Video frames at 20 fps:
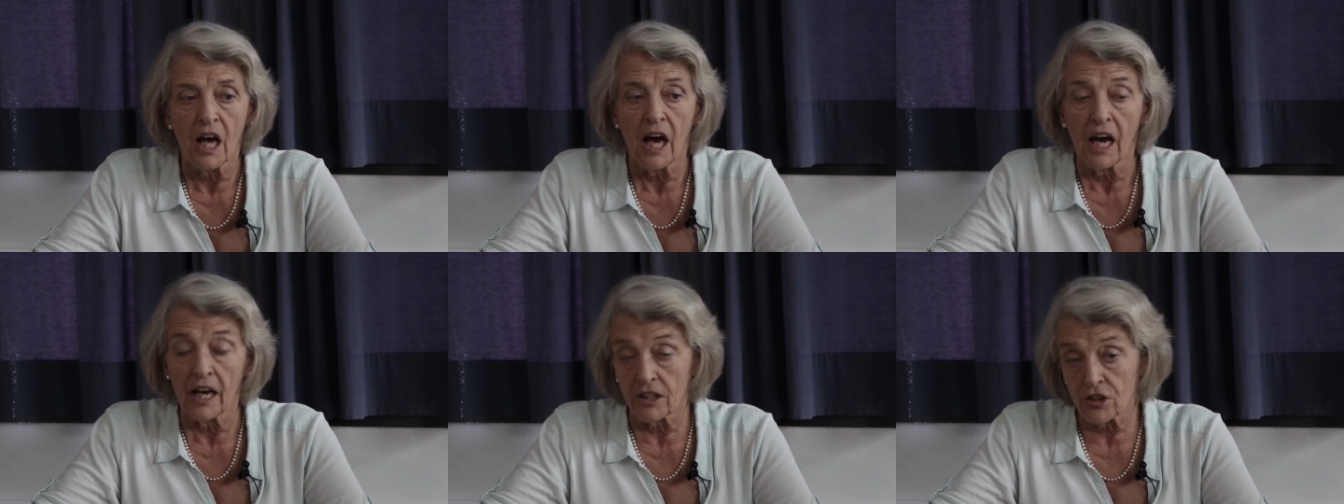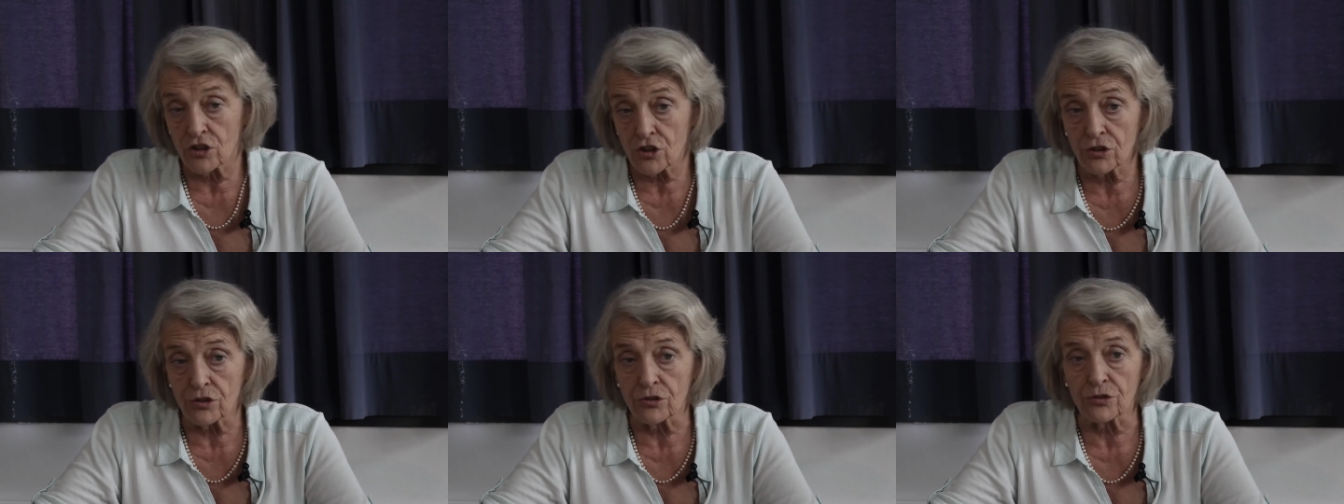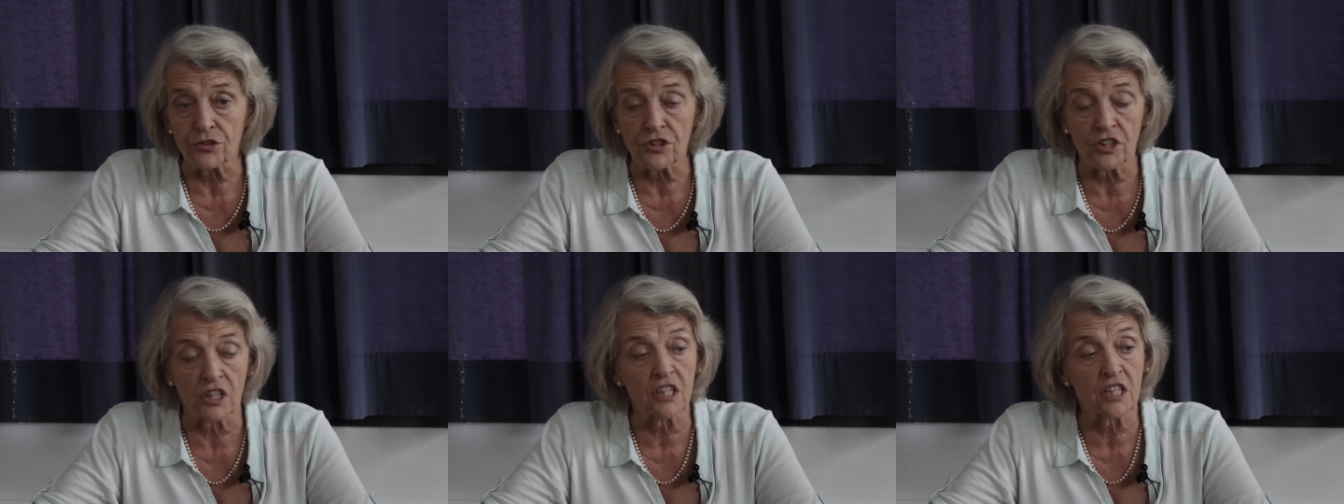and
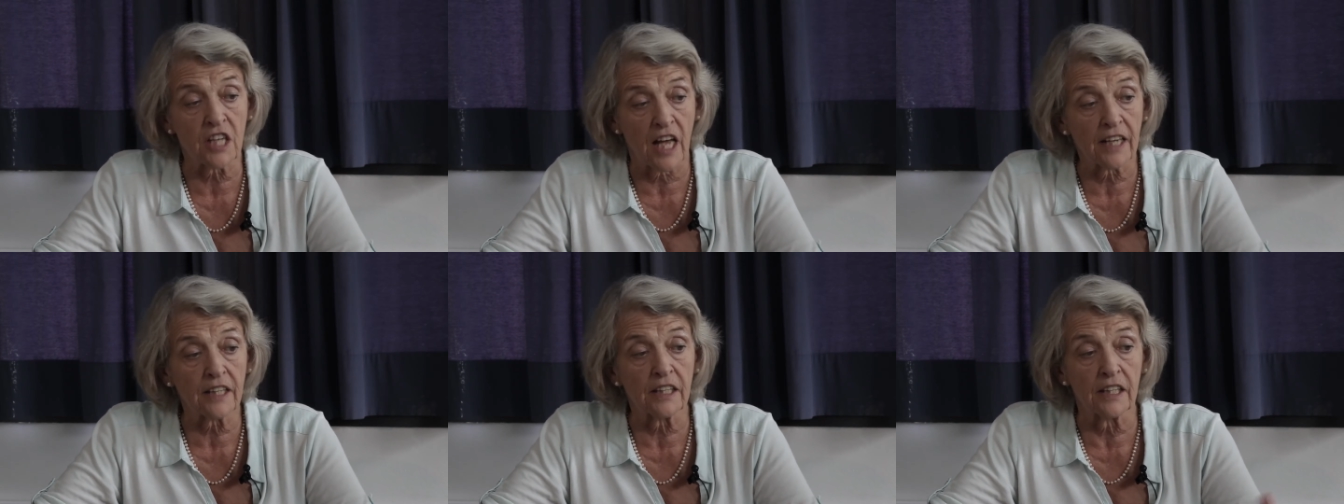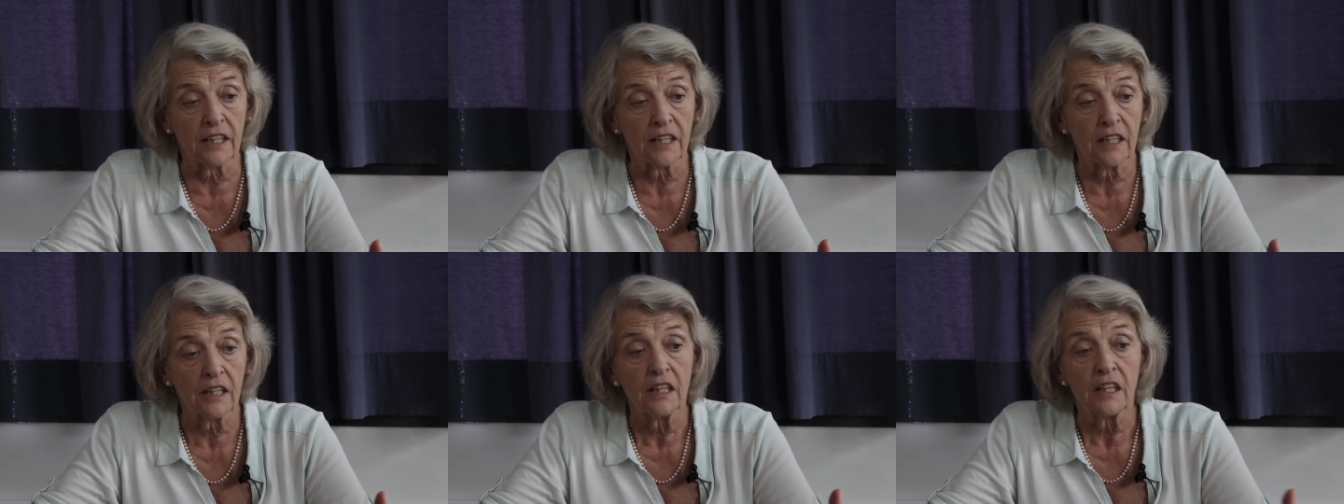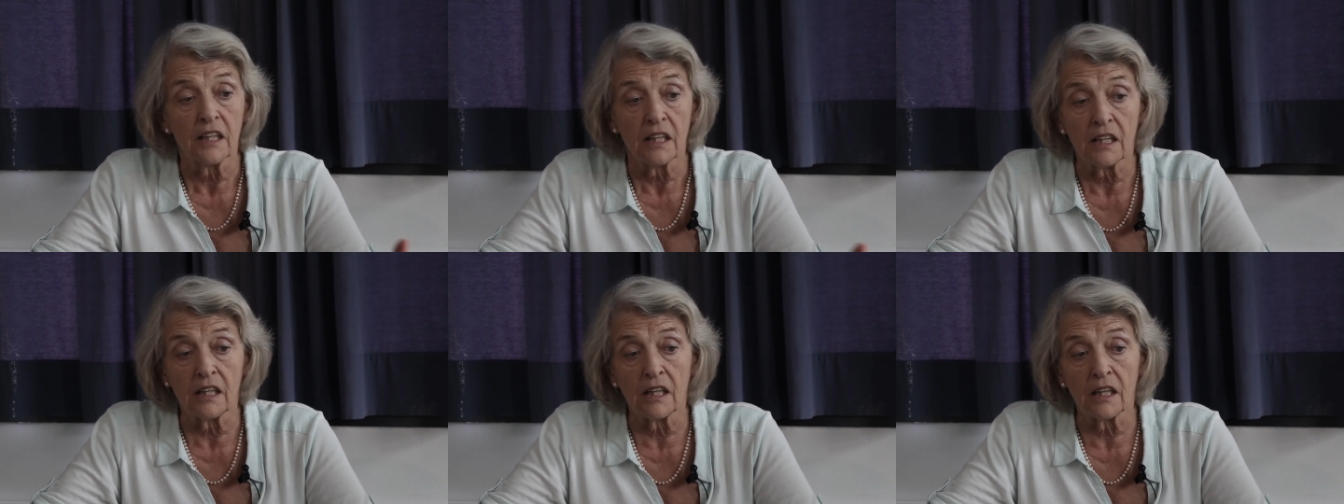tools exactly
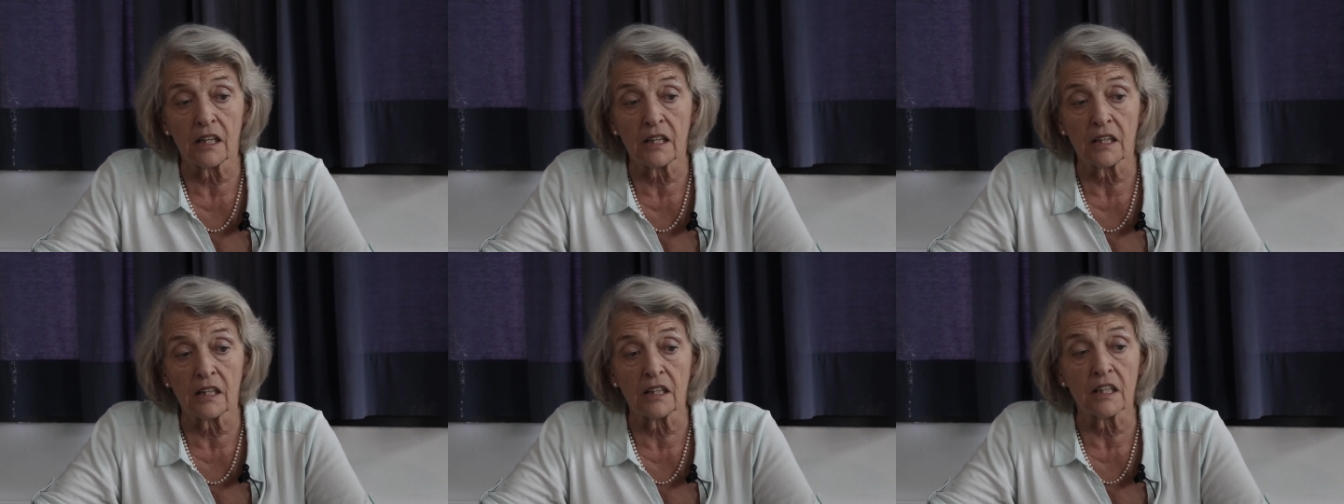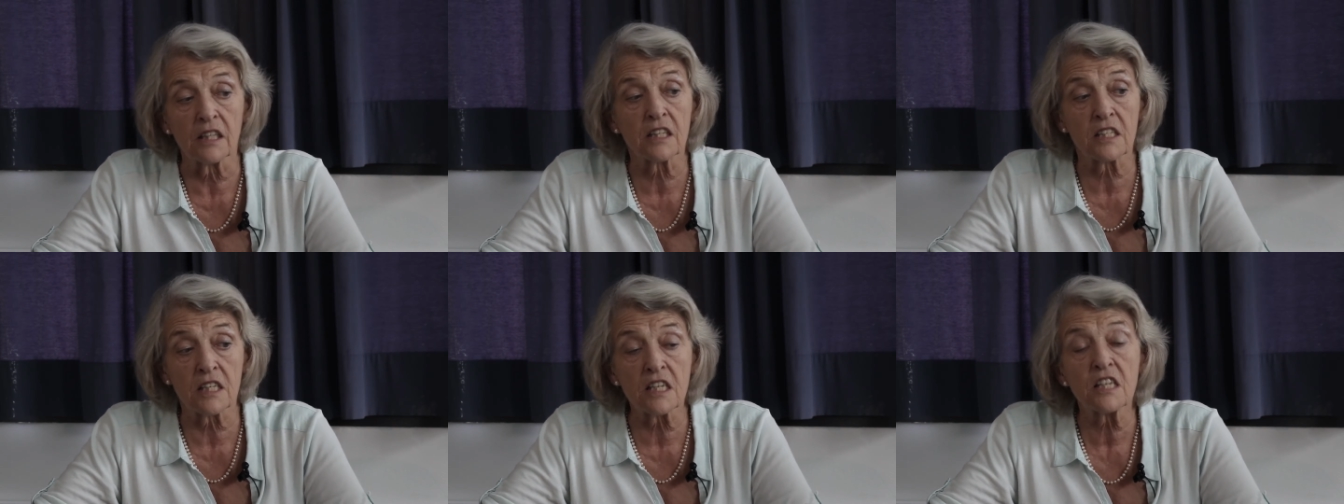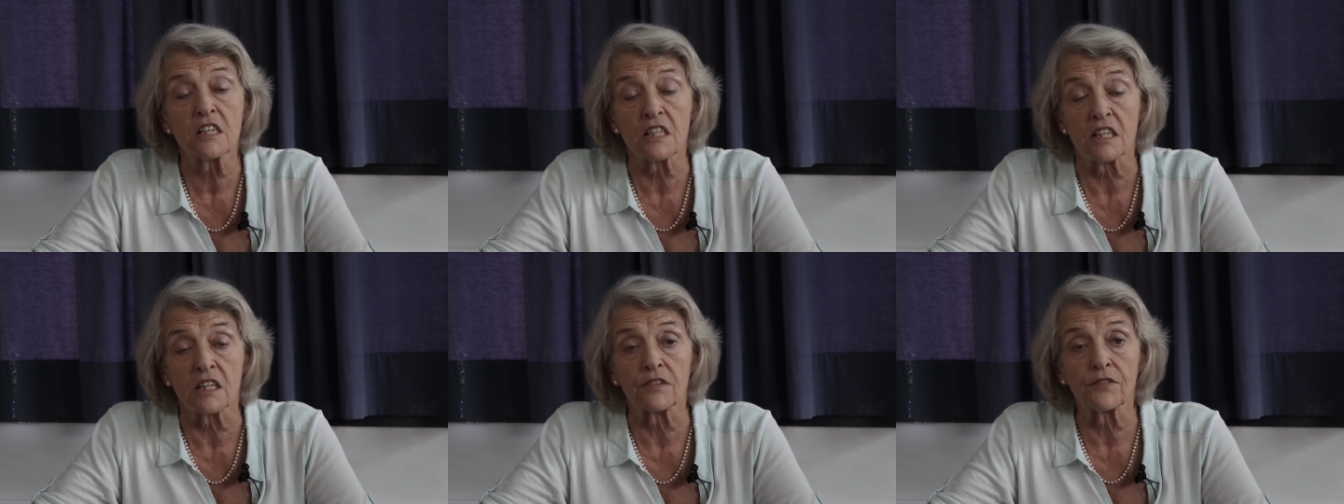
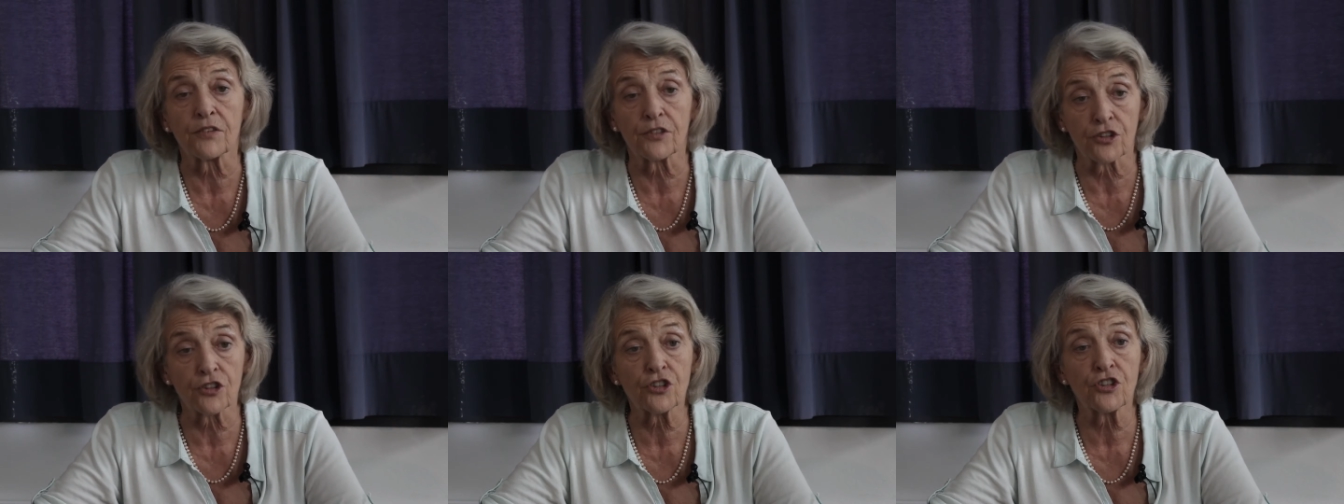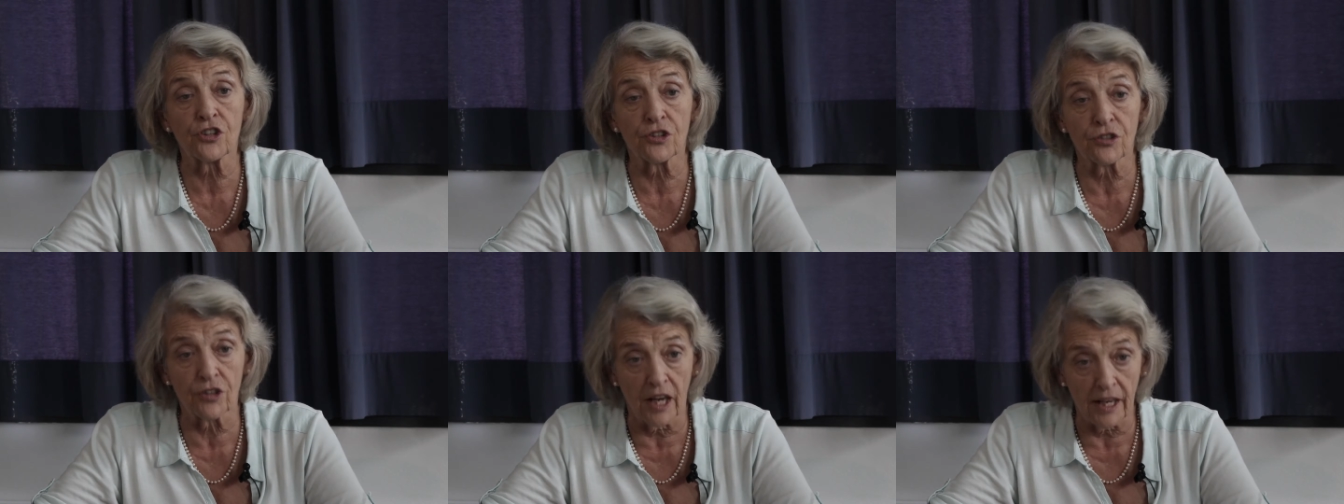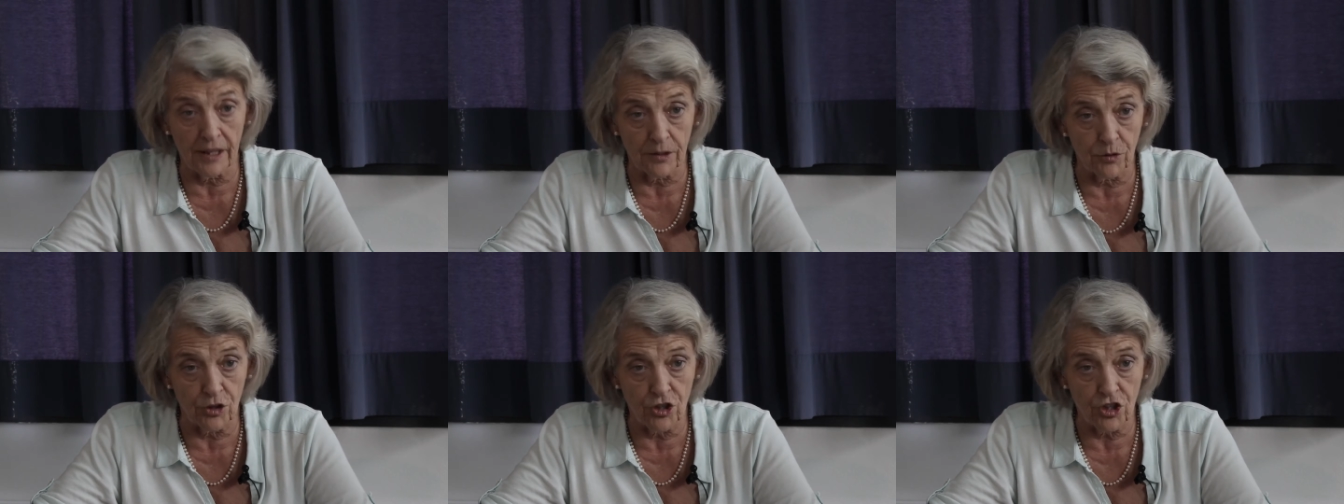existed for the 2
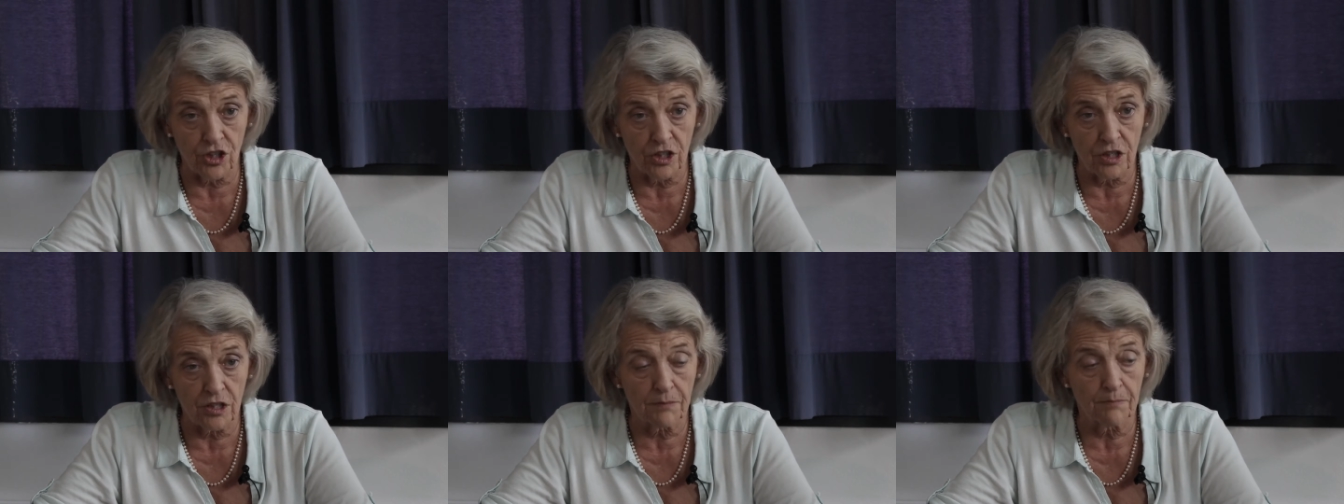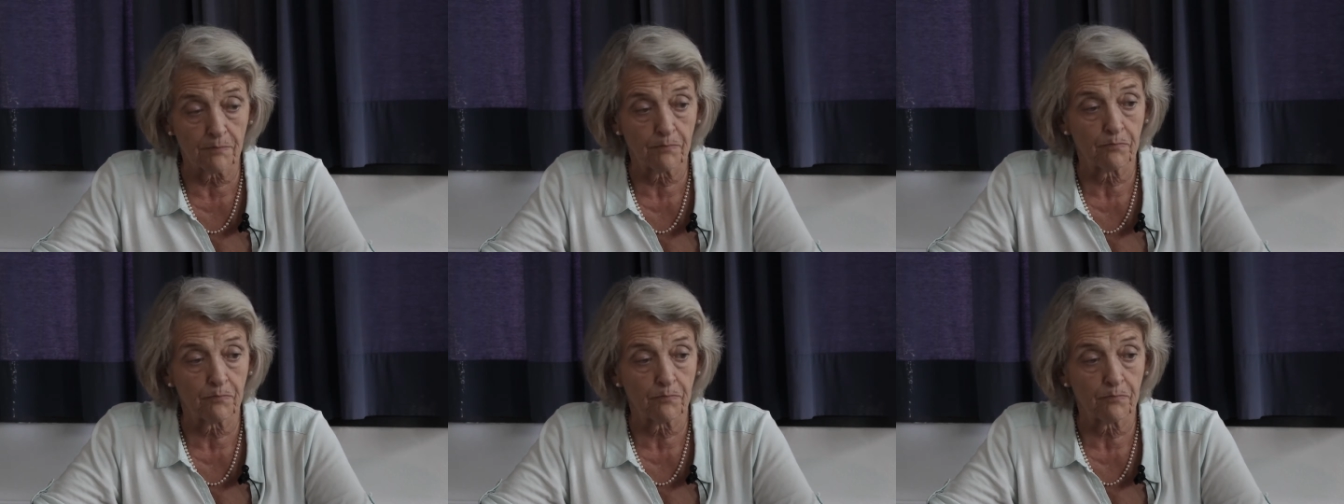languages.